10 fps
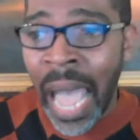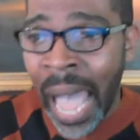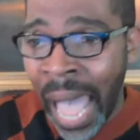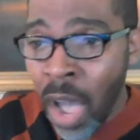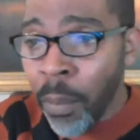
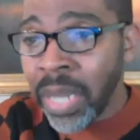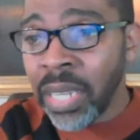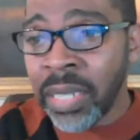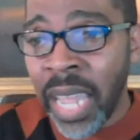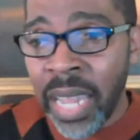How
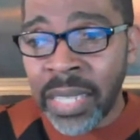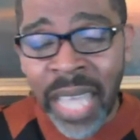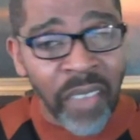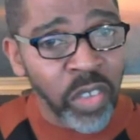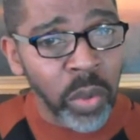many days
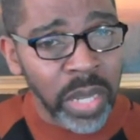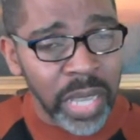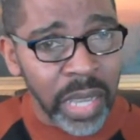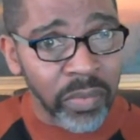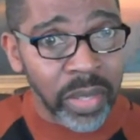have you
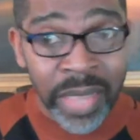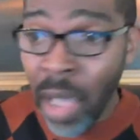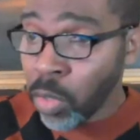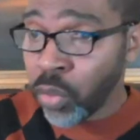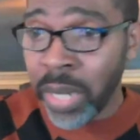lived?
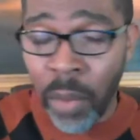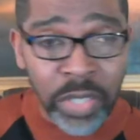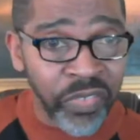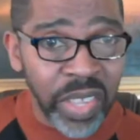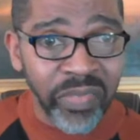That was when I
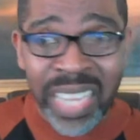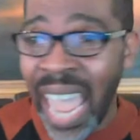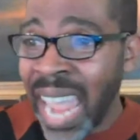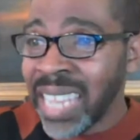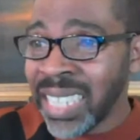was
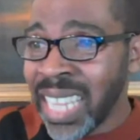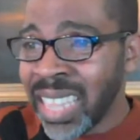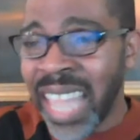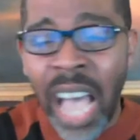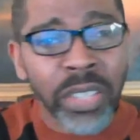50,
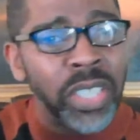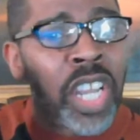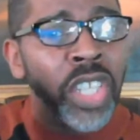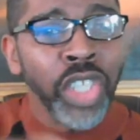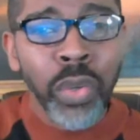
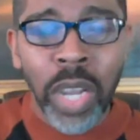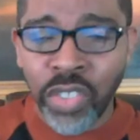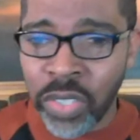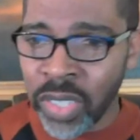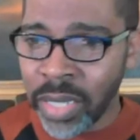
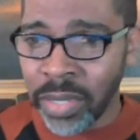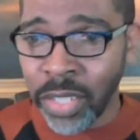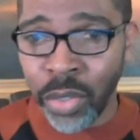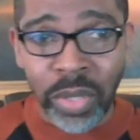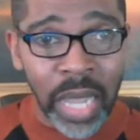
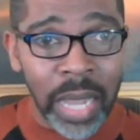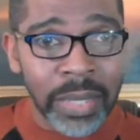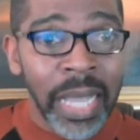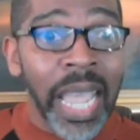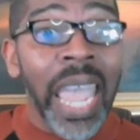18,262 days.